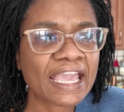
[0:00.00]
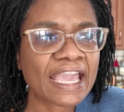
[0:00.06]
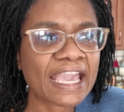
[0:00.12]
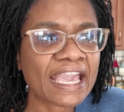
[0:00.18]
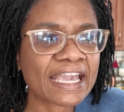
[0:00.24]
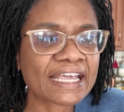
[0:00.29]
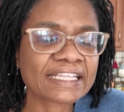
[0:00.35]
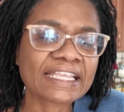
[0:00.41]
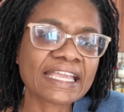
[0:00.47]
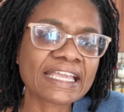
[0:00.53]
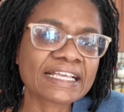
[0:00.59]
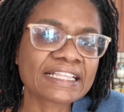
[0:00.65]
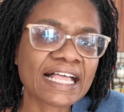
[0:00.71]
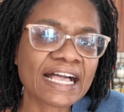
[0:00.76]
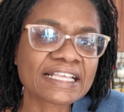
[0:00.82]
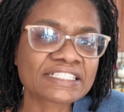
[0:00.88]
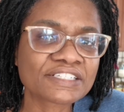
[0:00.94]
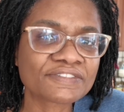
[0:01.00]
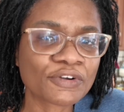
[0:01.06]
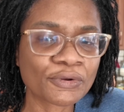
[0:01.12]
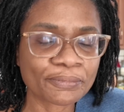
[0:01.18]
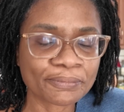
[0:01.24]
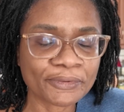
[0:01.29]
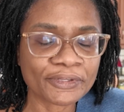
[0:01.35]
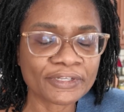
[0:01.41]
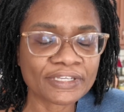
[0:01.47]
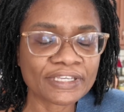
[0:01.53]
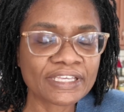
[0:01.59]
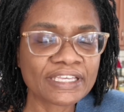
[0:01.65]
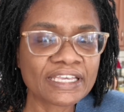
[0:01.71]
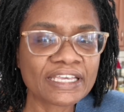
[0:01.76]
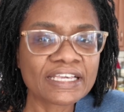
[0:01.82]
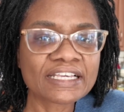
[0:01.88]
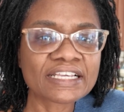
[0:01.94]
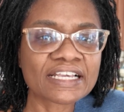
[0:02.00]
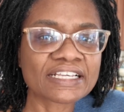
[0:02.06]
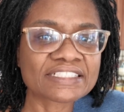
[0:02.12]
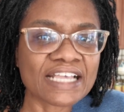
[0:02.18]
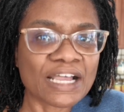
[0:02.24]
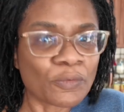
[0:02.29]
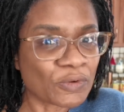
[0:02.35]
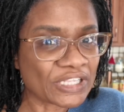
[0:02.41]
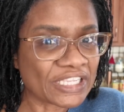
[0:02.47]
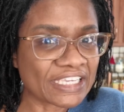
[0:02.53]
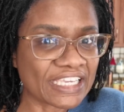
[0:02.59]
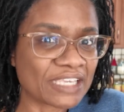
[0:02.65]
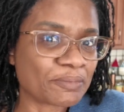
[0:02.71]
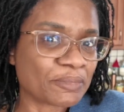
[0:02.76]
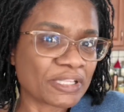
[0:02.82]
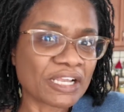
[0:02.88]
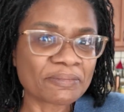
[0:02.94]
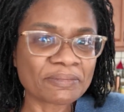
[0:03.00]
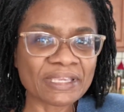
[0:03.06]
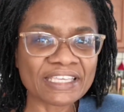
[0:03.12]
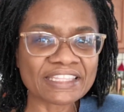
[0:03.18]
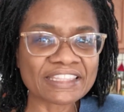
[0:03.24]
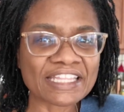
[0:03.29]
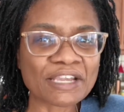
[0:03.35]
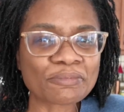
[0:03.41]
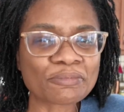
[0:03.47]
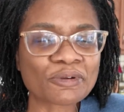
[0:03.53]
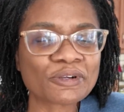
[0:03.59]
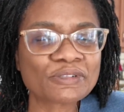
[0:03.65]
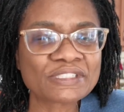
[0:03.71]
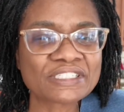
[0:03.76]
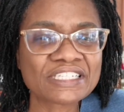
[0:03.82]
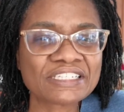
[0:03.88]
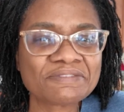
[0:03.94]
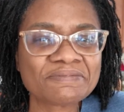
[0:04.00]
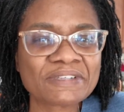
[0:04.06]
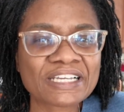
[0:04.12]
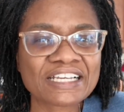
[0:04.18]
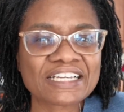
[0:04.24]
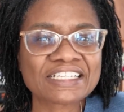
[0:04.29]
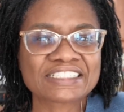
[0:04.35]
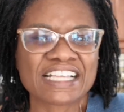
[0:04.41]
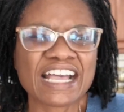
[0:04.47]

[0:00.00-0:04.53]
and a glass of oat milk because I want to keep it up getting that protein because